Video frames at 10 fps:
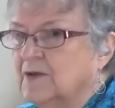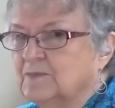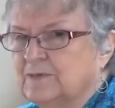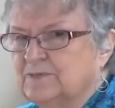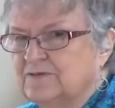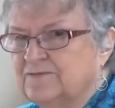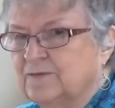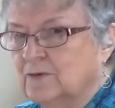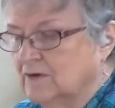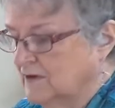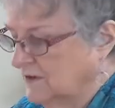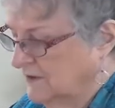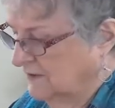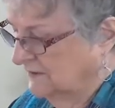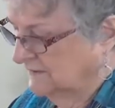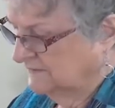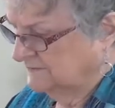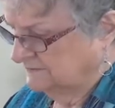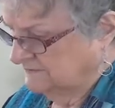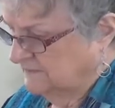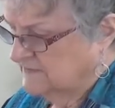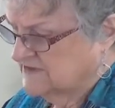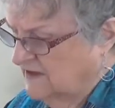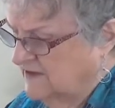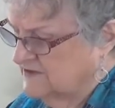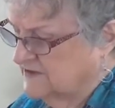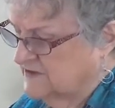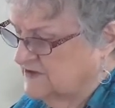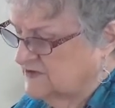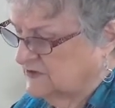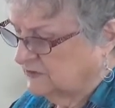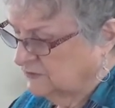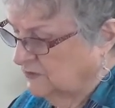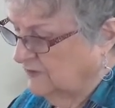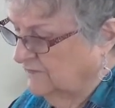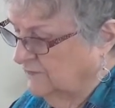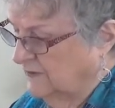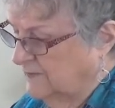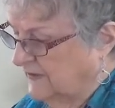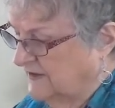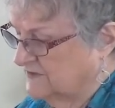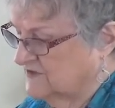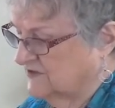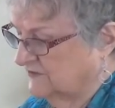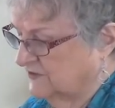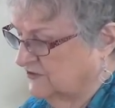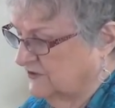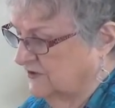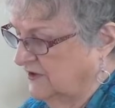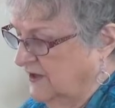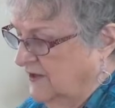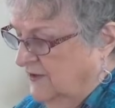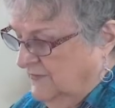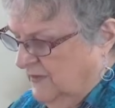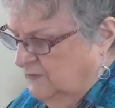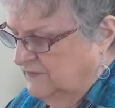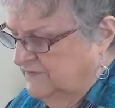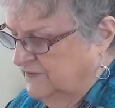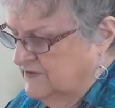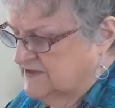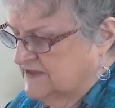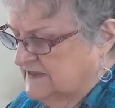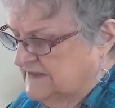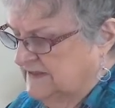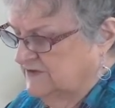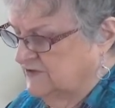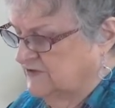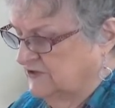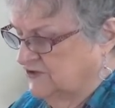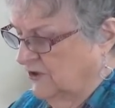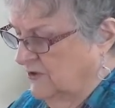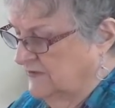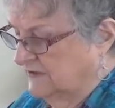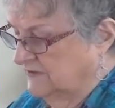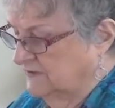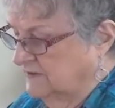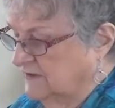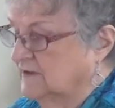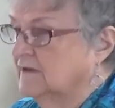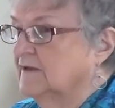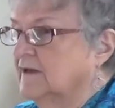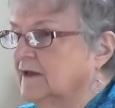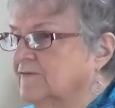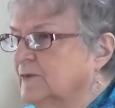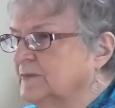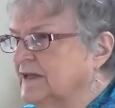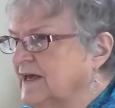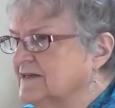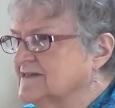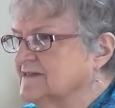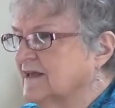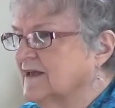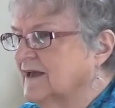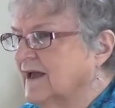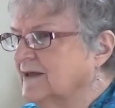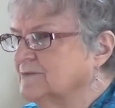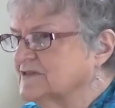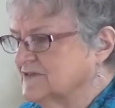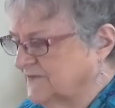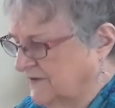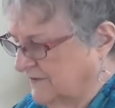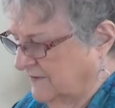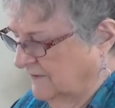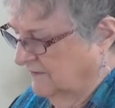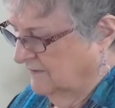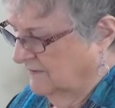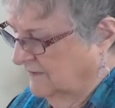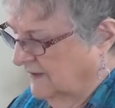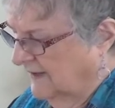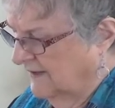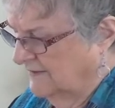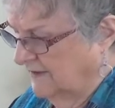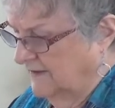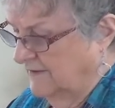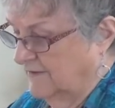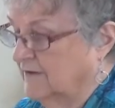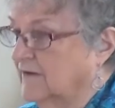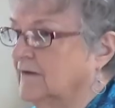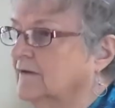But before scientists look for a biosignature, they would first need to determine if a planet's atmosphere had air.